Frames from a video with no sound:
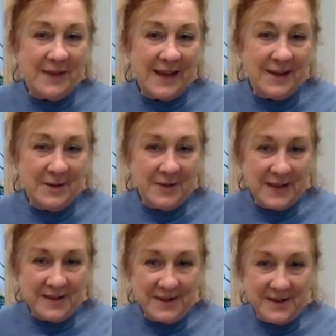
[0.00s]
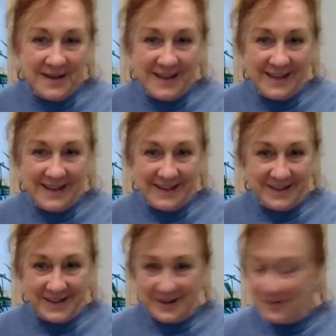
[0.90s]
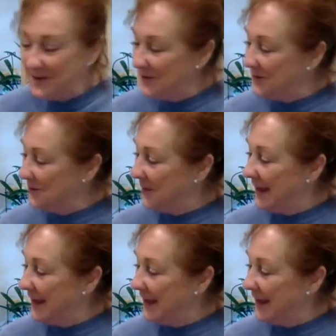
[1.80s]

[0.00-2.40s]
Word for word: dad know that song and they can sing it with you.